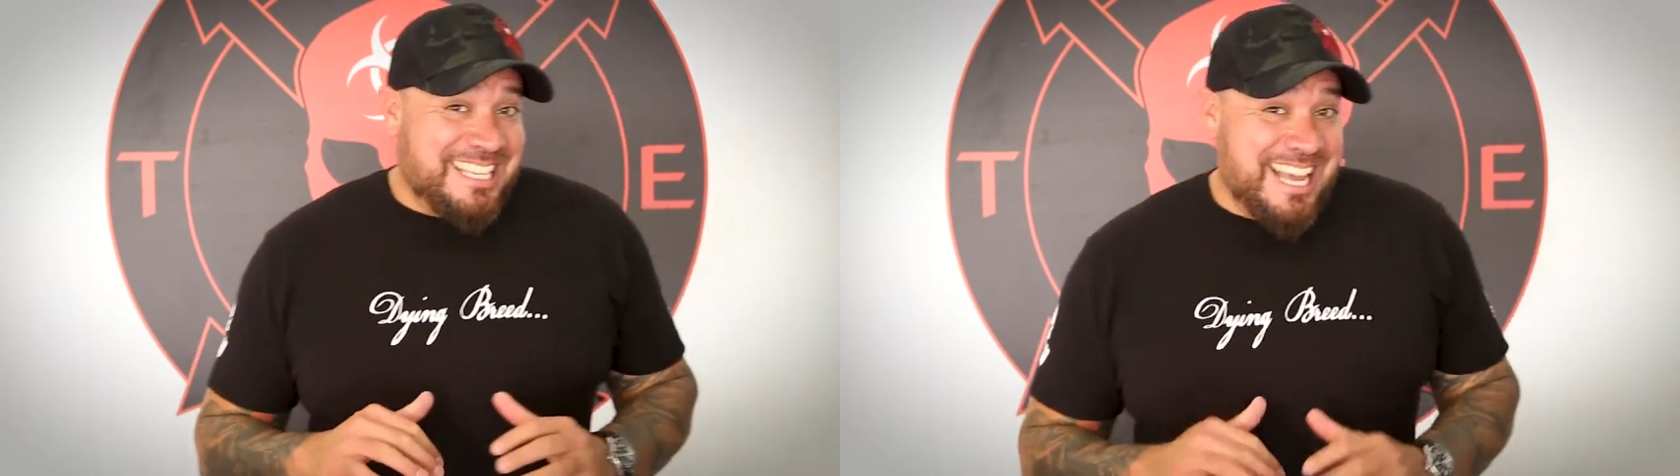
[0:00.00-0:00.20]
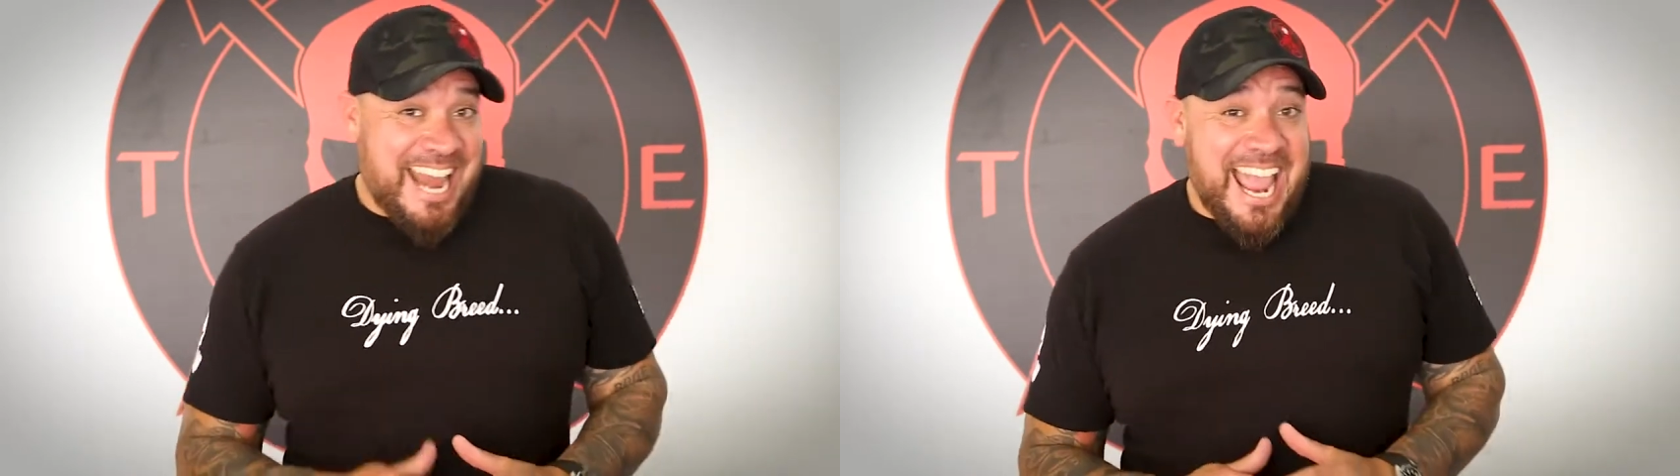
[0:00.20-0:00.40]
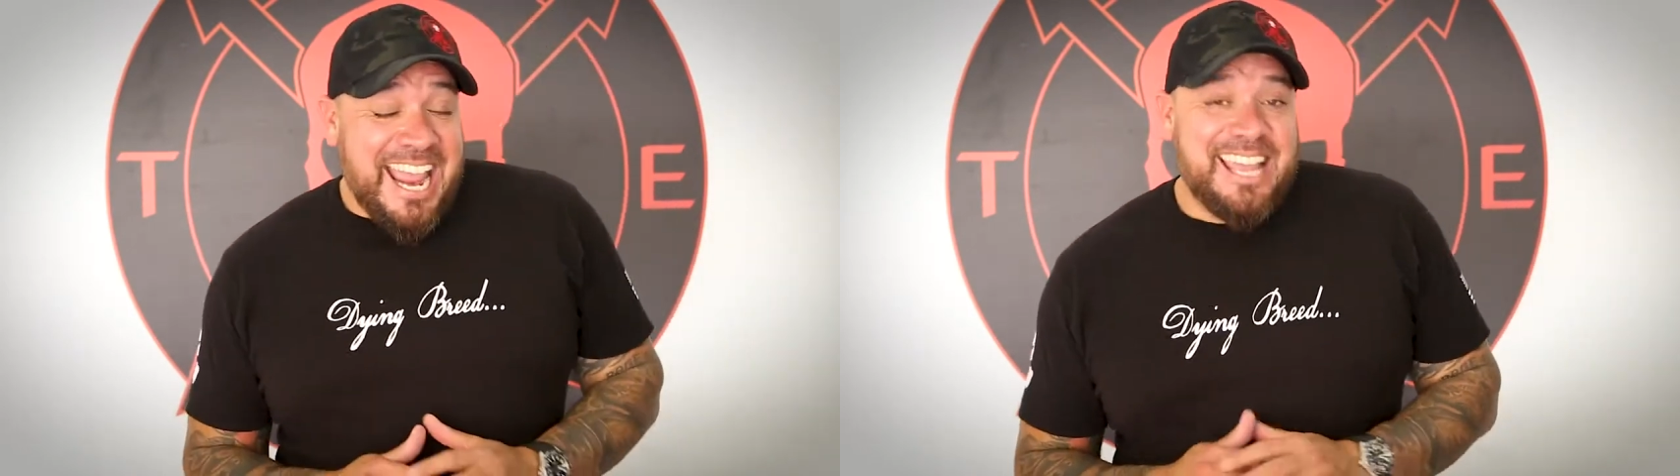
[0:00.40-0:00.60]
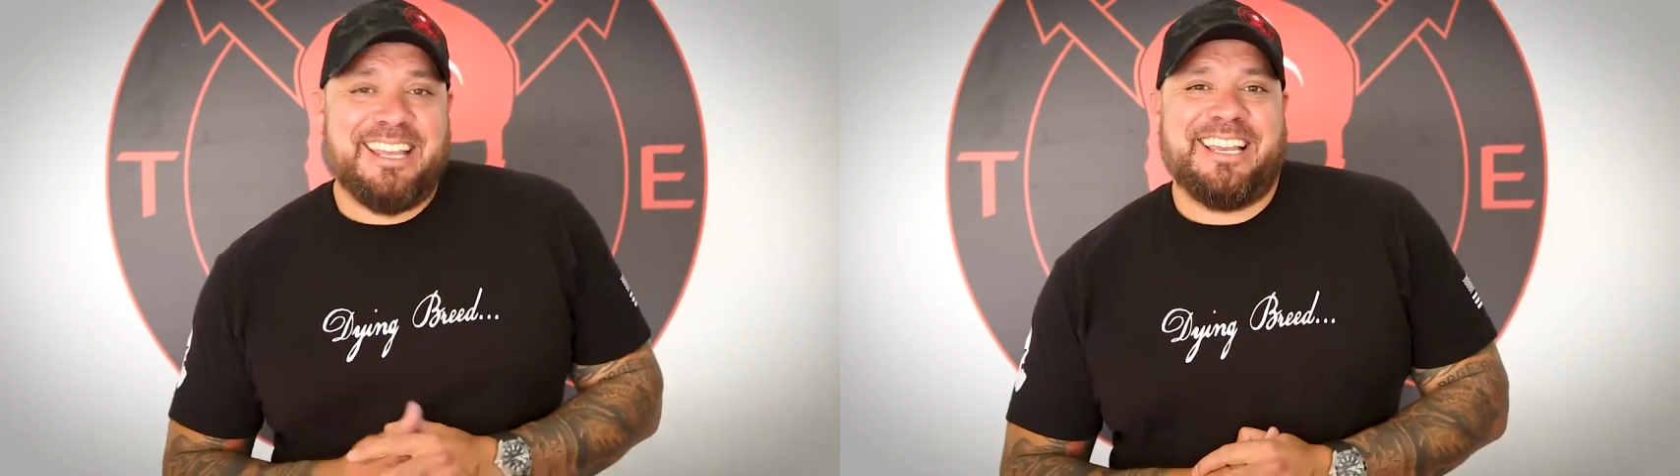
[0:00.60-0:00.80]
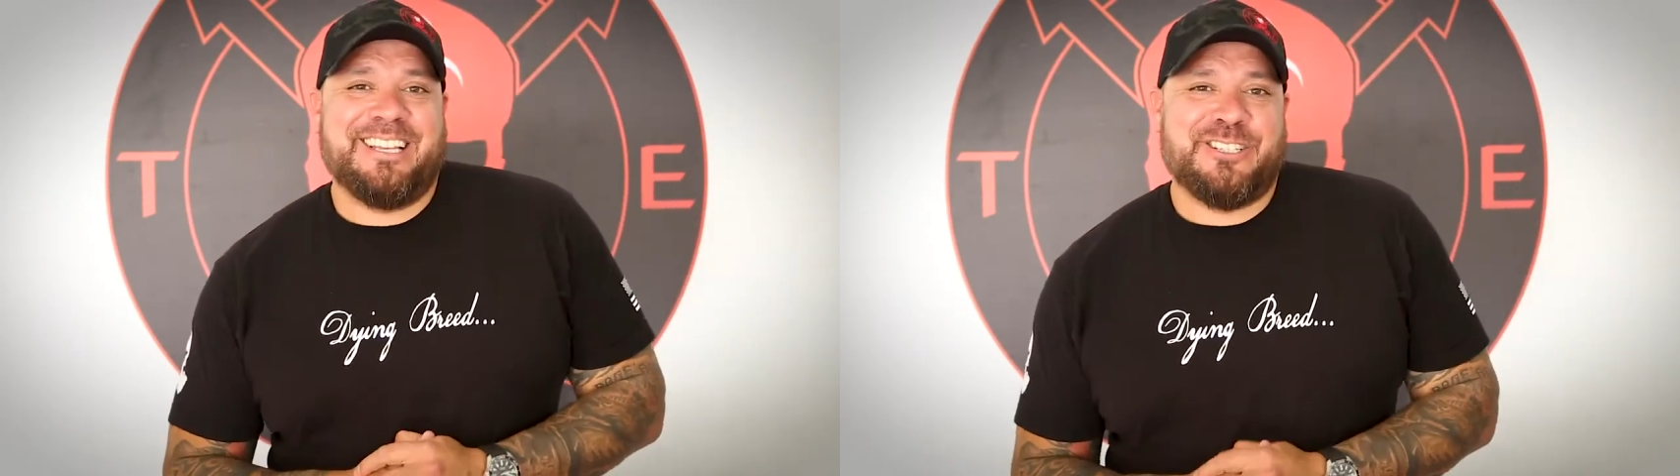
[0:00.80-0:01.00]
today
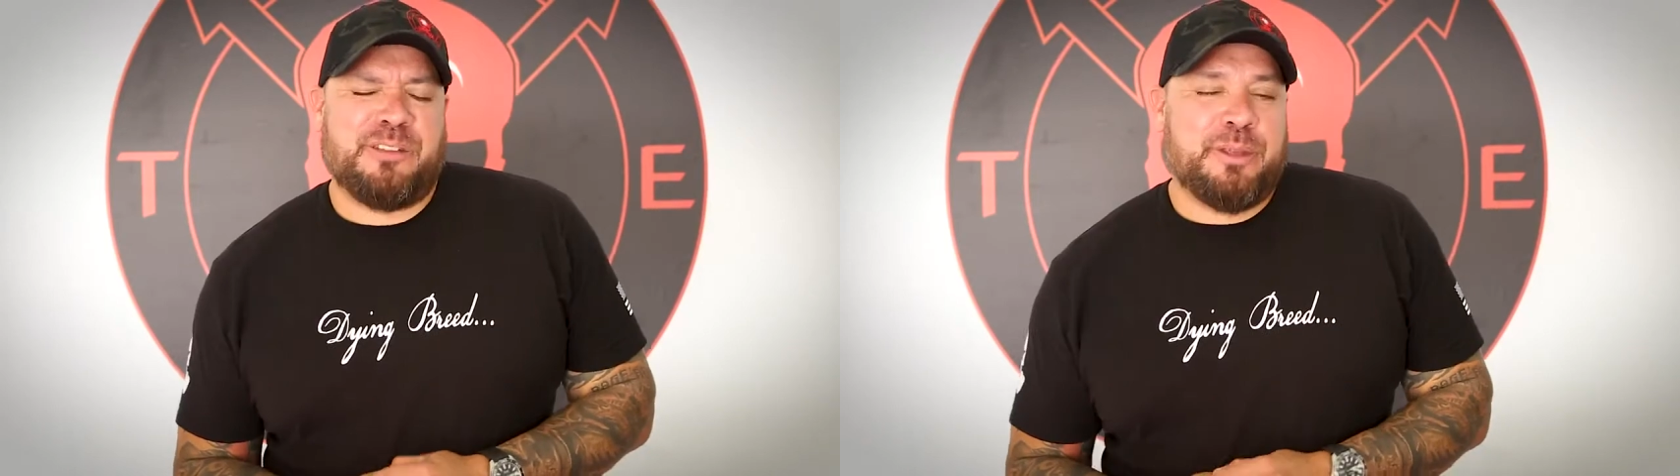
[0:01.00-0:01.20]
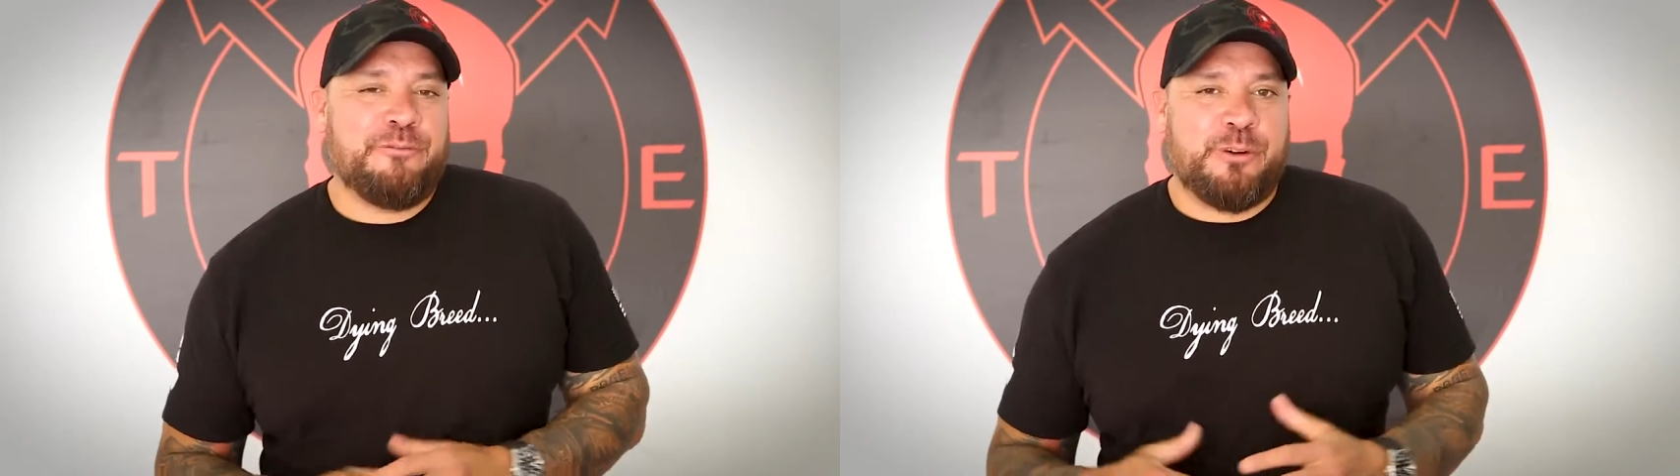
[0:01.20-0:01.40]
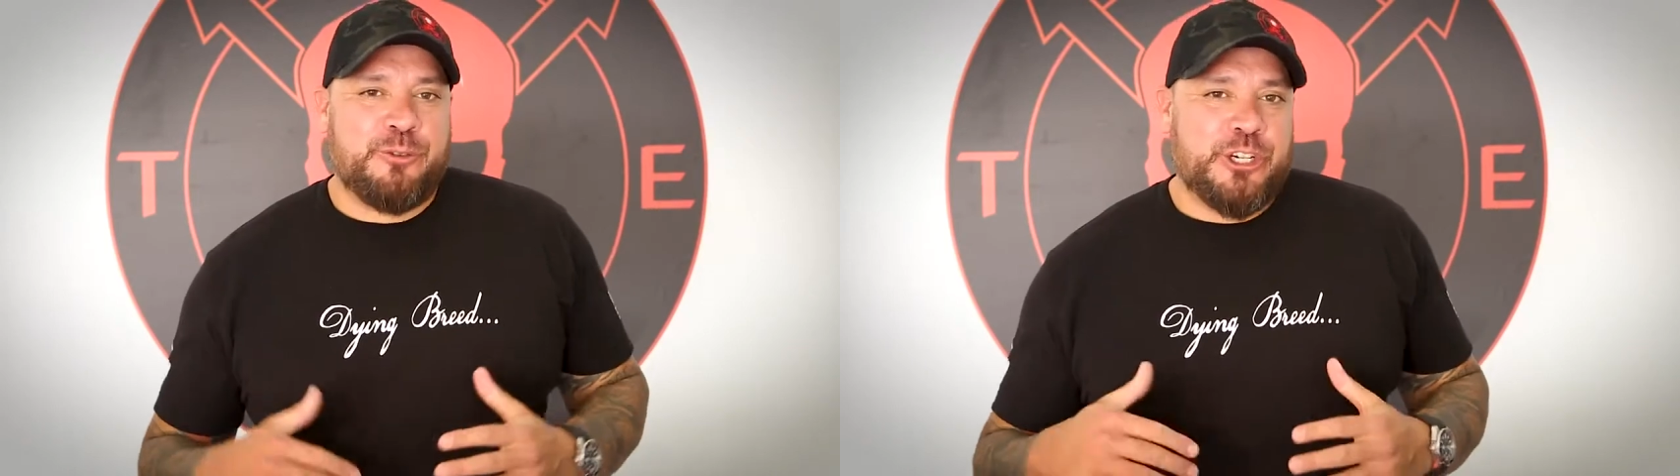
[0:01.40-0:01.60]
is something from